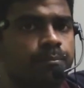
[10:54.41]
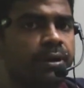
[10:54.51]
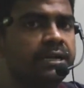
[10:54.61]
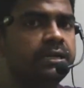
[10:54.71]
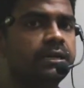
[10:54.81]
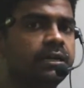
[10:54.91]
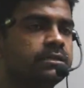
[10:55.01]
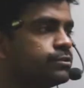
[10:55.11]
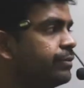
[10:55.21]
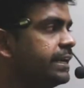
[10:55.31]
But
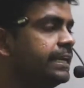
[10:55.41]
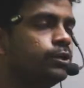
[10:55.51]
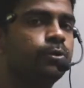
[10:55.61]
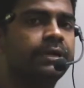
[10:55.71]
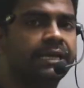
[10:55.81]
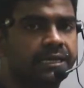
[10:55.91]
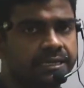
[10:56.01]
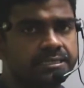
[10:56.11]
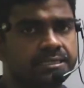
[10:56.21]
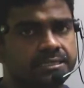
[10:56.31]
so we need to
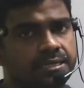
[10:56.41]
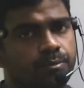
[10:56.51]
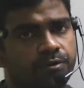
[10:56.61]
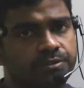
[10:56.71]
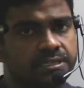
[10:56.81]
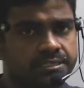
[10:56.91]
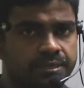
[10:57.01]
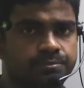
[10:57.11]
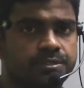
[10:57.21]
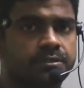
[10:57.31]
decrease some of the
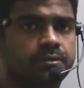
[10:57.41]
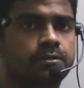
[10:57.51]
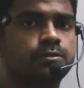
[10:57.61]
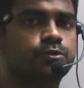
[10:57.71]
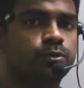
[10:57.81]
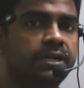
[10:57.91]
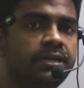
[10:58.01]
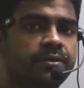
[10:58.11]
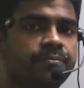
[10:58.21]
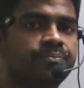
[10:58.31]
steps so that
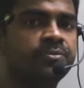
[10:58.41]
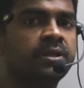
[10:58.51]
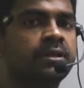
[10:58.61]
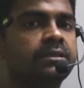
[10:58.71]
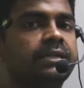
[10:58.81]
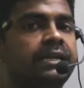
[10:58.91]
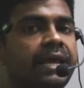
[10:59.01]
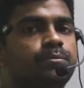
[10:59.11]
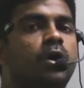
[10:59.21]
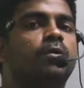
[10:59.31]
the
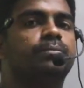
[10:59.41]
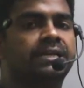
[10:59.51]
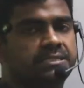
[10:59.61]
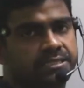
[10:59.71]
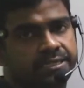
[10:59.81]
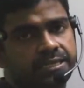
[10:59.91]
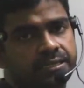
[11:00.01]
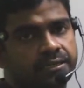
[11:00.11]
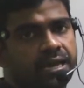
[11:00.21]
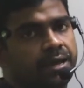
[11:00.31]
time
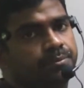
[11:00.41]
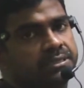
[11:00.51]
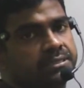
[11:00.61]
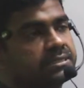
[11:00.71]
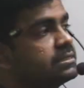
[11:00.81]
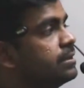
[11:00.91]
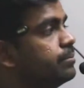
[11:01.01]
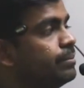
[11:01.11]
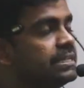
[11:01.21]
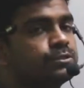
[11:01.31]
complexity happens.
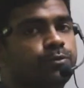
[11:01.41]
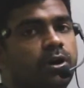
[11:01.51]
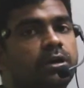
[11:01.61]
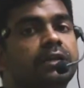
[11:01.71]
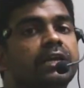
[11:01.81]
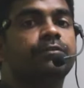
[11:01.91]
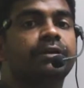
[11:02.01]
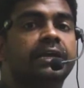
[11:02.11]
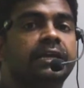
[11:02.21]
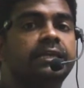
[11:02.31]
Means what?
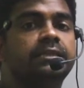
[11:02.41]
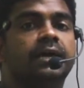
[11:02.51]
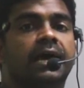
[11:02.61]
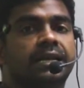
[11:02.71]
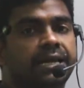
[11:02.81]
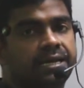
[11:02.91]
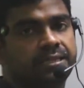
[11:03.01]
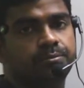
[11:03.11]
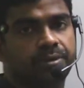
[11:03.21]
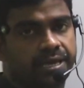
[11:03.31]
Quickly the
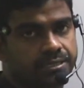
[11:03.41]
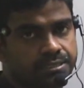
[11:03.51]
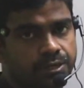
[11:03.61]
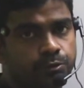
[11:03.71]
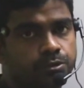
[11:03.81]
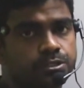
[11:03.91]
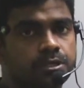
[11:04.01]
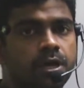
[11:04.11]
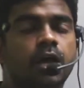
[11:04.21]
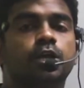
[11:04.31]
algorithm executes,
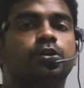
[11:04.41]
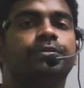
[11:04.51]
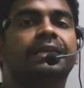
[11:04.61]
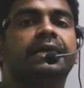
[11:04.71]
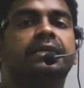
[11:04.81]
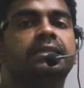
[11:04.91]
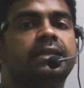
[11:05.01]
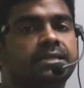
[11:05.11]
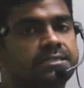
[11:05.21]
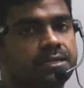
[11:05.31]
you will get
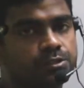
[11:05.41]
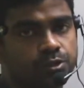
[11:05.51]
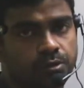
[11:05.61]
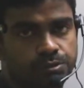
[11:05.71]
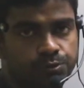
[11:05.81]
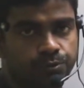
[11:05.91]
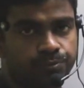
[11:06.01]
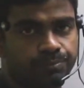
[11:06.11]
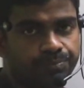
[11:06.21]
the results also.